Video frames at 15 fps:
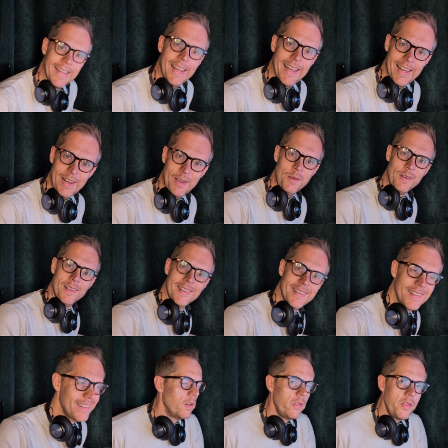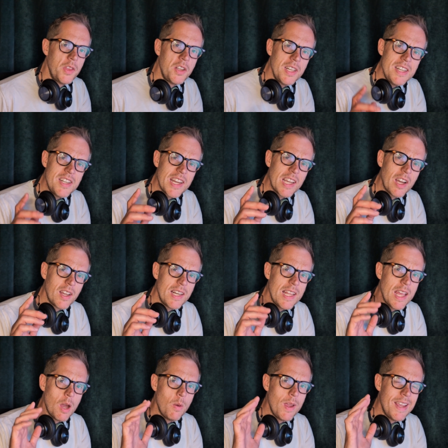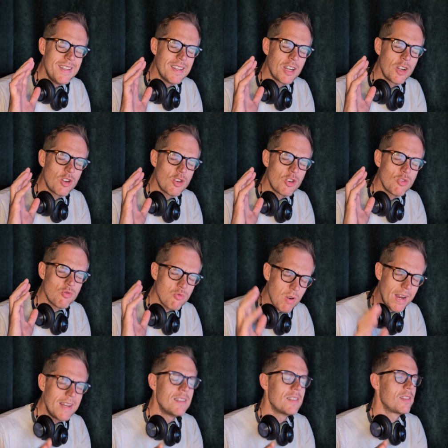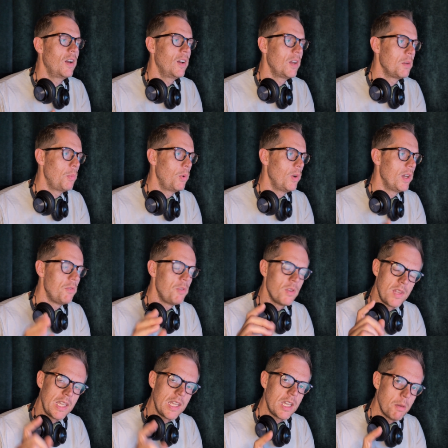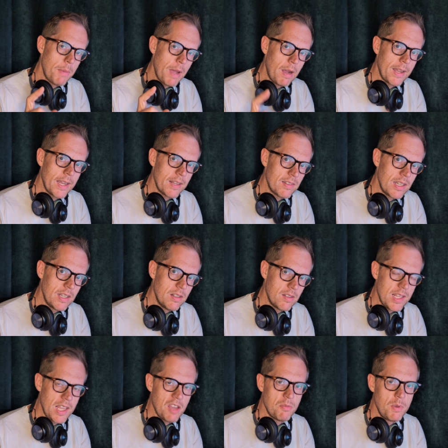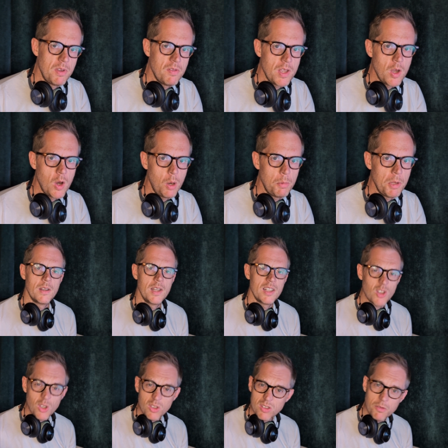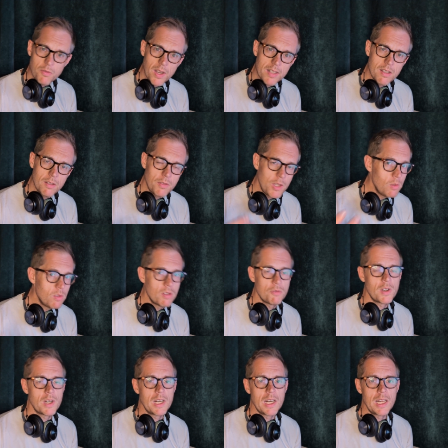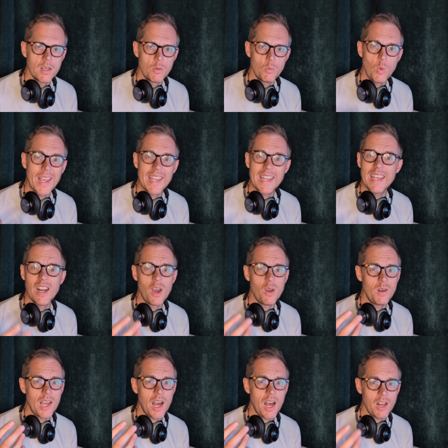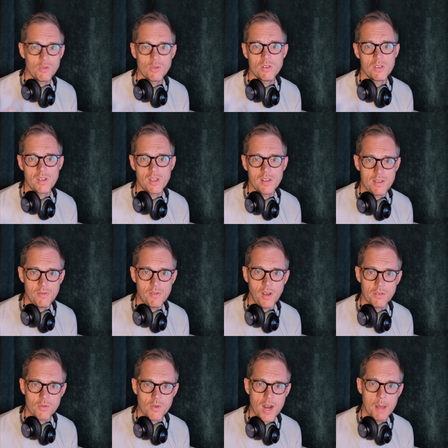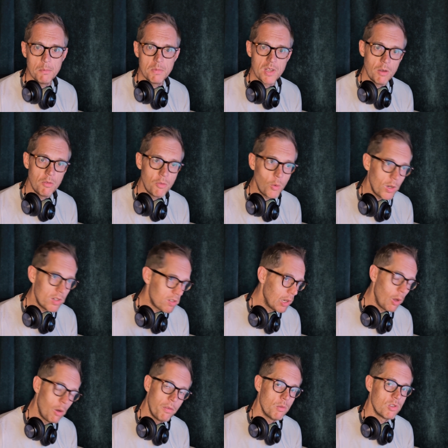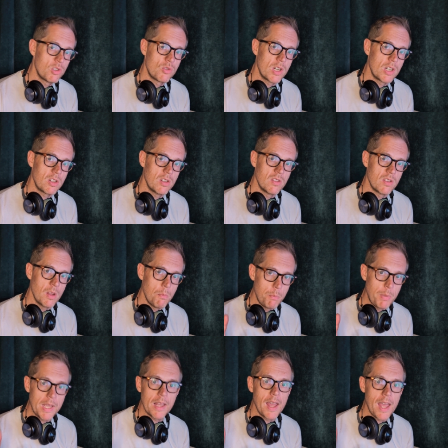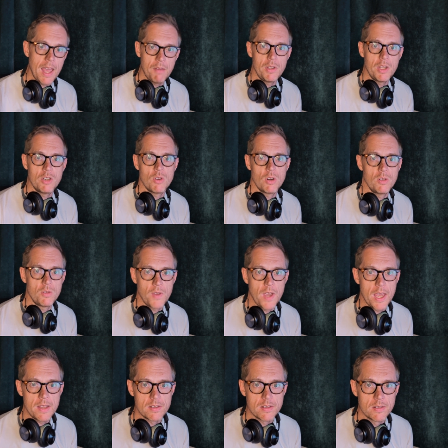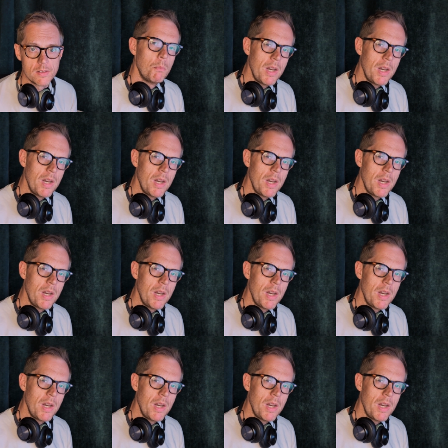Hello. The DJI Neo is a great starting point if you're thinking about getting into the FPV hobby. It's cost effective, user friendly, and weighing in only 135 grams, it avoids a lot of the restrictions that bigger, heavier drones face.